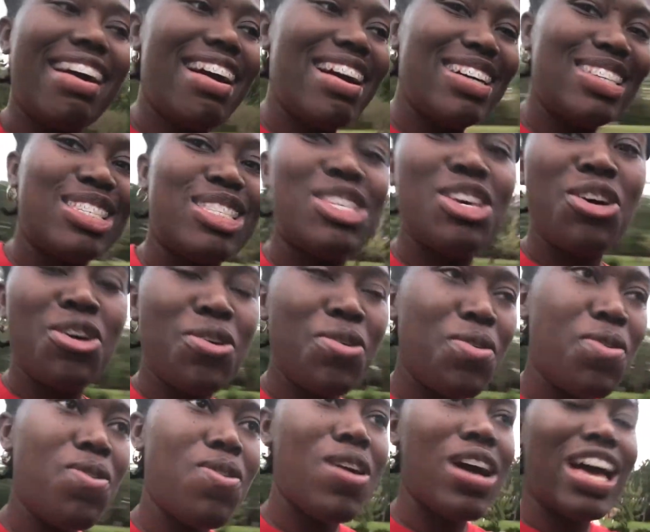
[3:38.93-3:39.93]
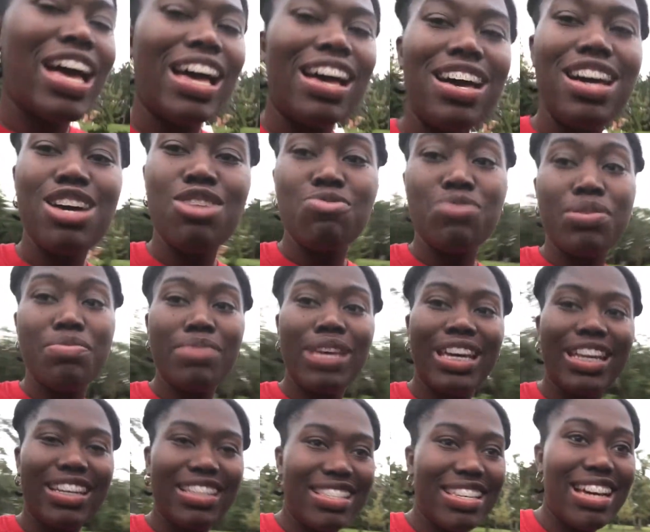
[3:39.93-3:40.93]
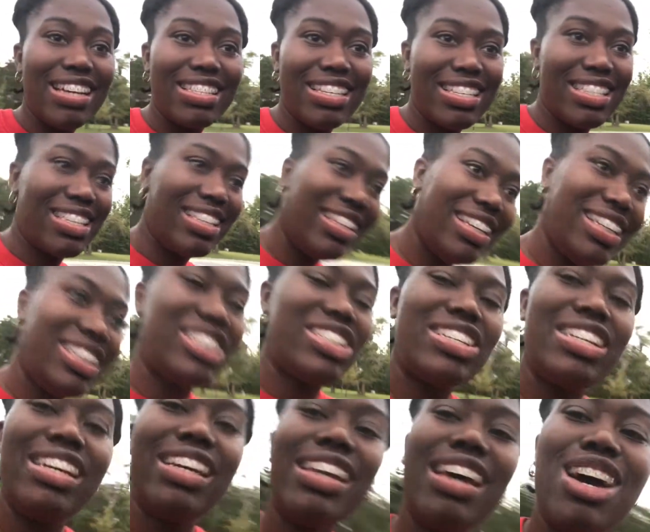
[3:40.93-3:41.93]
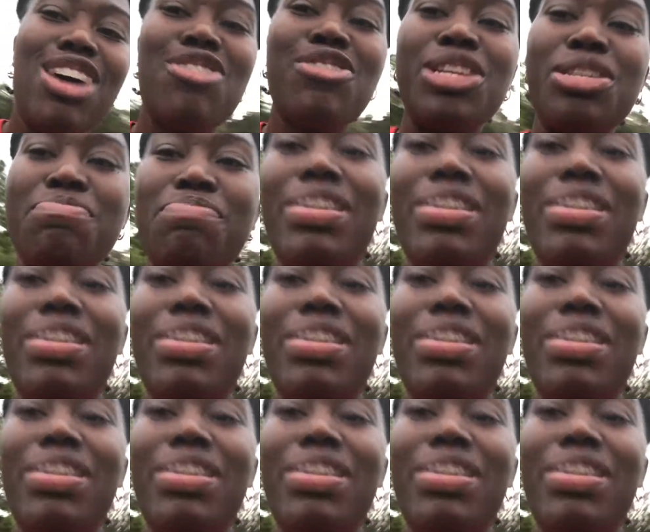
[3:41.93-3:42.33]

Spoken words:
guys, so we made it to our destination. I already